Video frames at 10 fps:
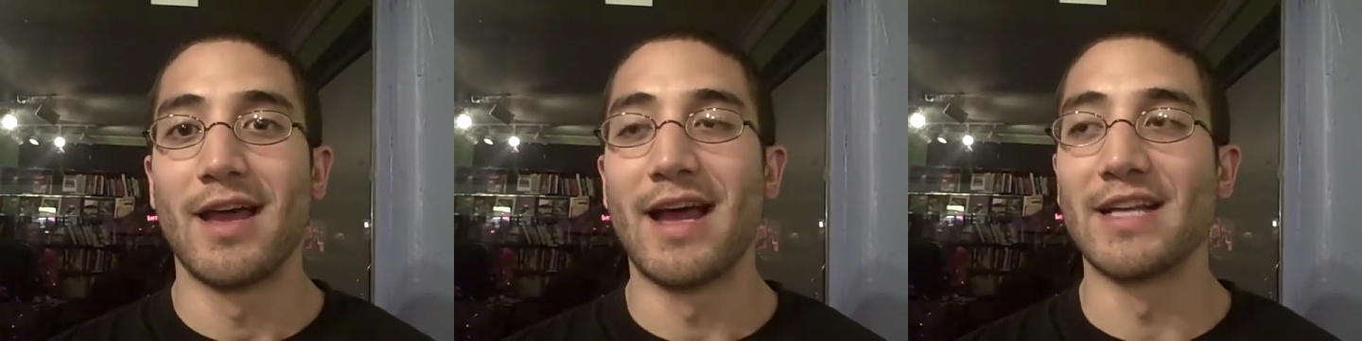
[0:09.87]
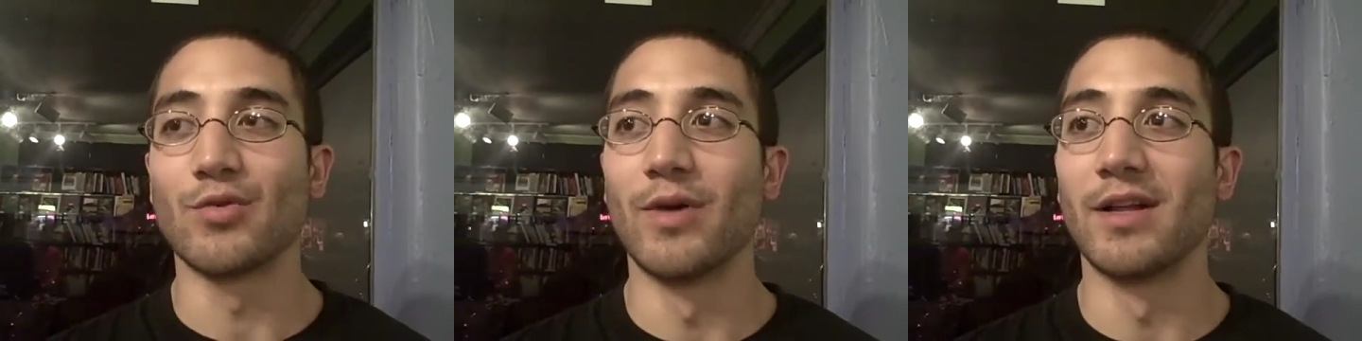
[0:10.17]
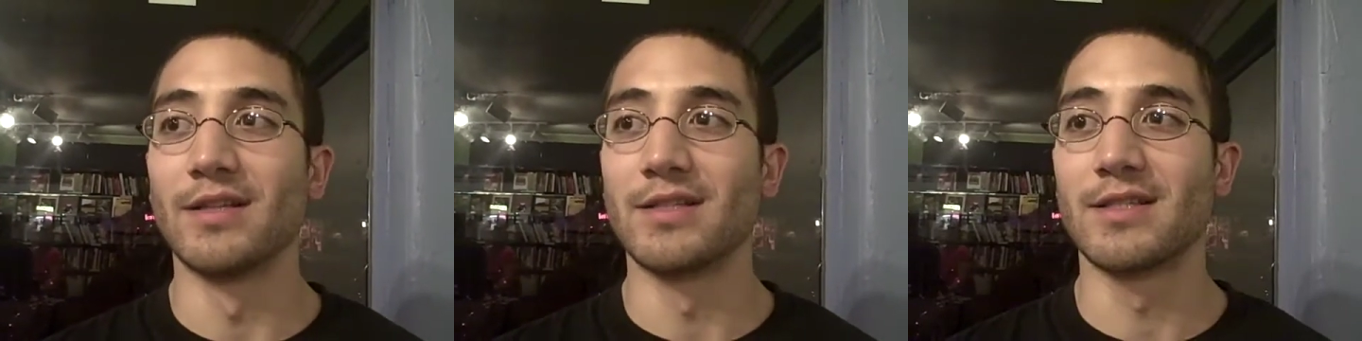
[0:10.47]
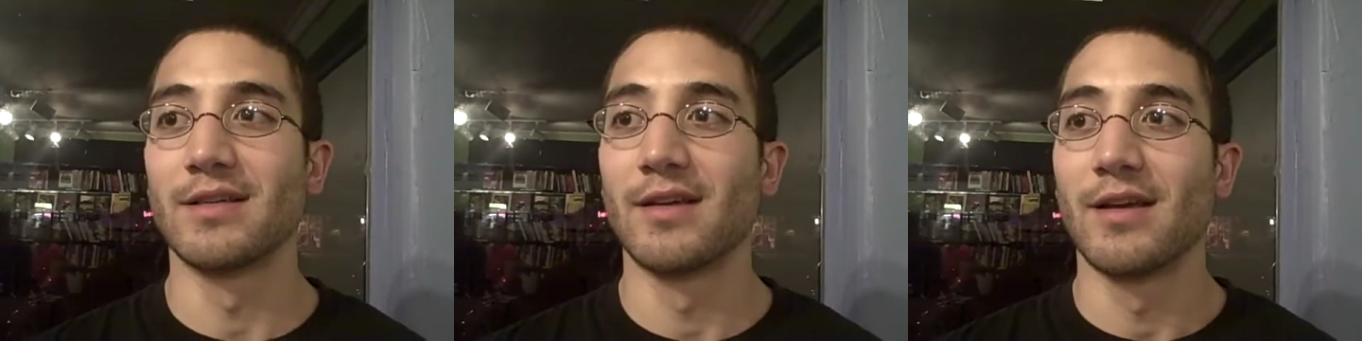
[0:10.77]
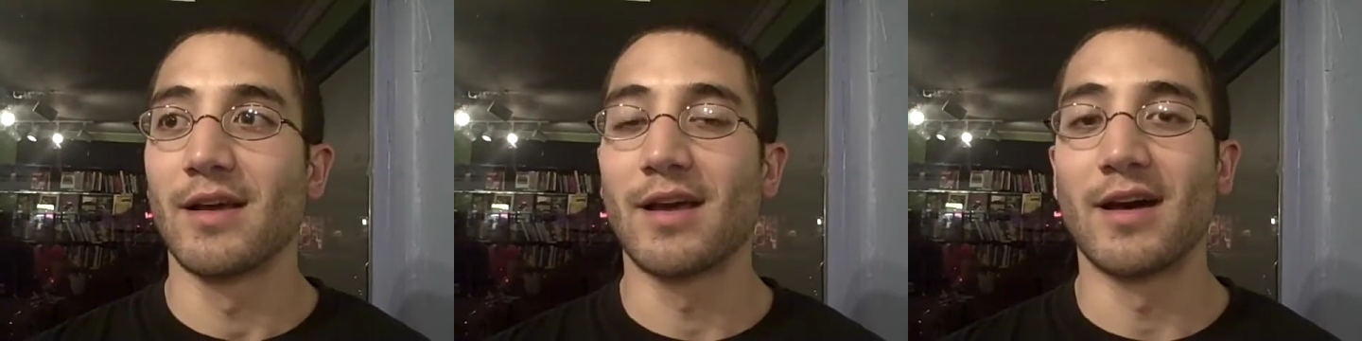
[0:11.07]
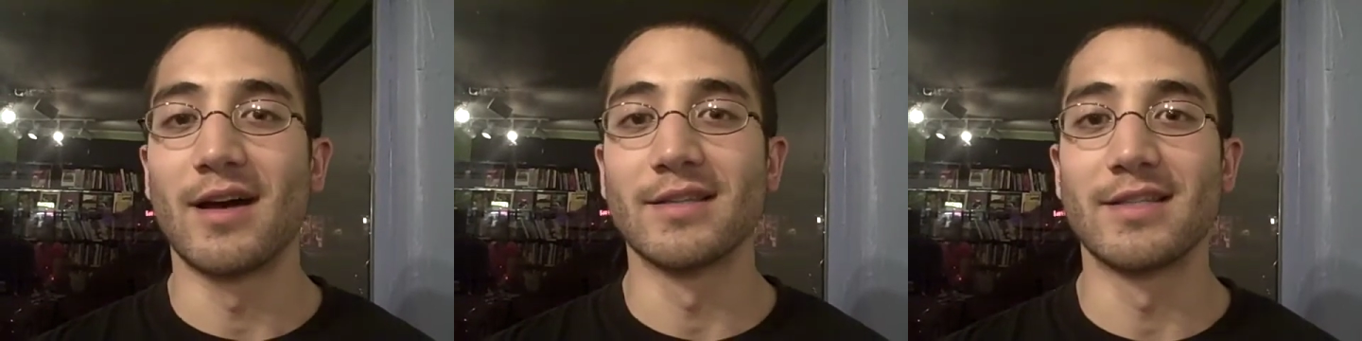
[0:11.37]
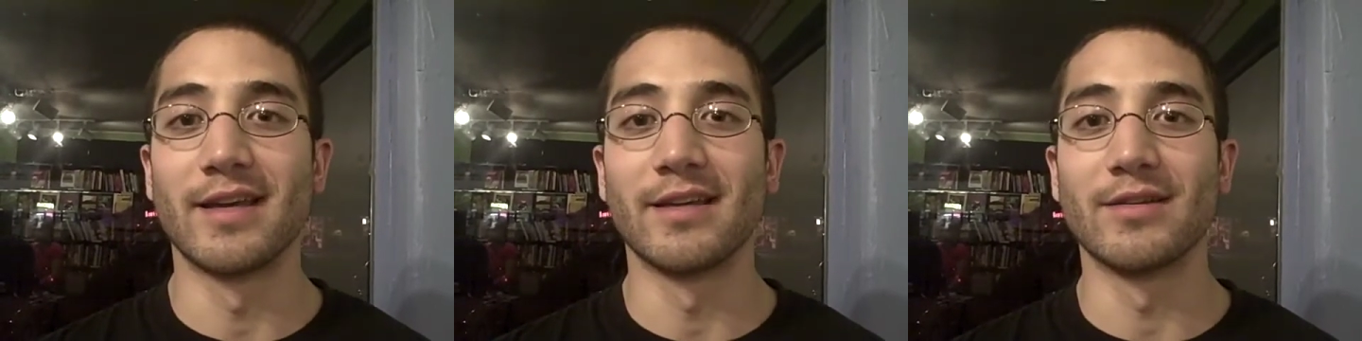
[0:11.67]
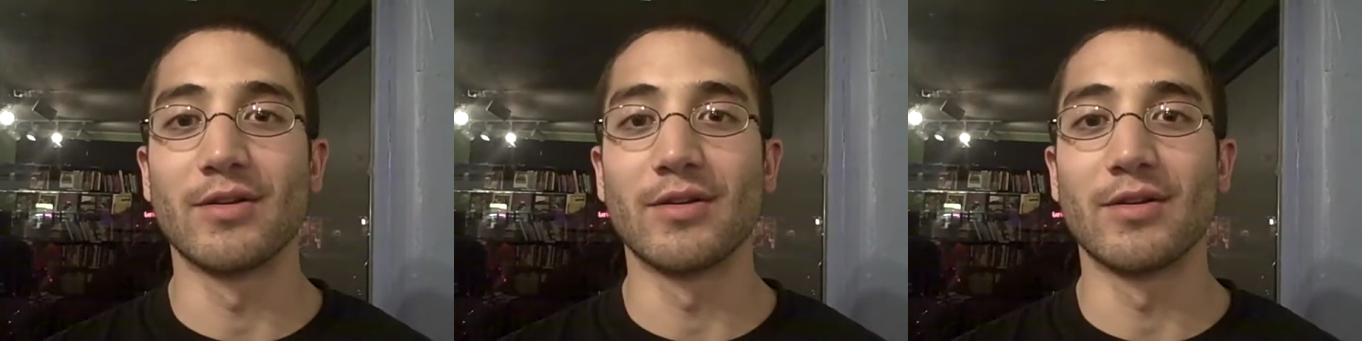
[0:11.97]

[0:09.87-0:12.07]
as well as content